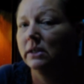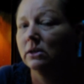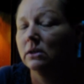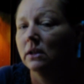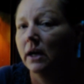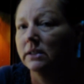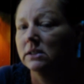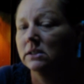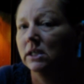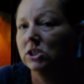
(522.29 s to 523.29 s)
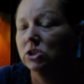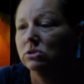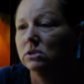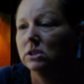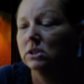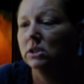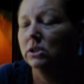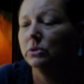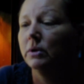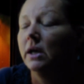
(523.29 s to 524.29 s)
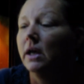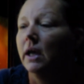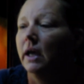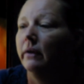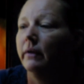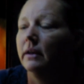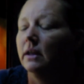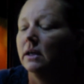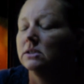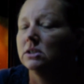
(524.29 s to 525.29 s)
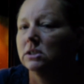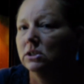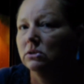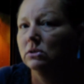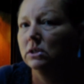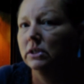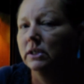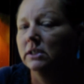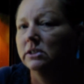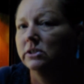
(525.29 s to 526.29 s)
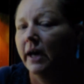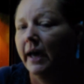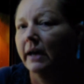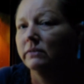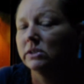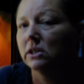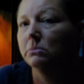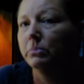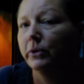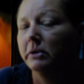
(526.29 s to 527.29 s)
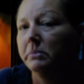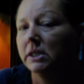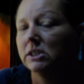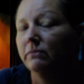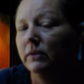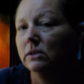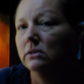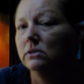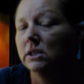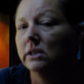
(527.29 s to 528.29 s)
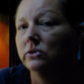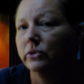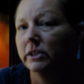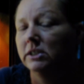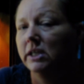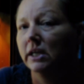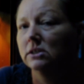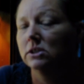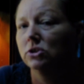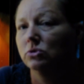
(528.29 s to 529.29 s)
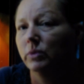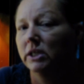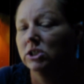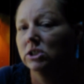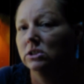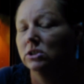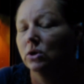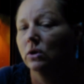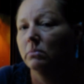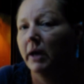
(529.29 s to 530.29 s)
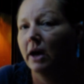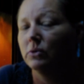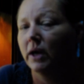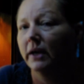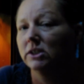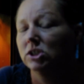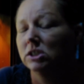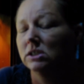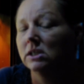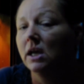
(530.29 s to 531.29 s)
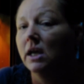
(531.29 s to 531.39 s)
There are lots of things you can do, and it's still good to have some pre-mixed foods in grid down situations or power outages.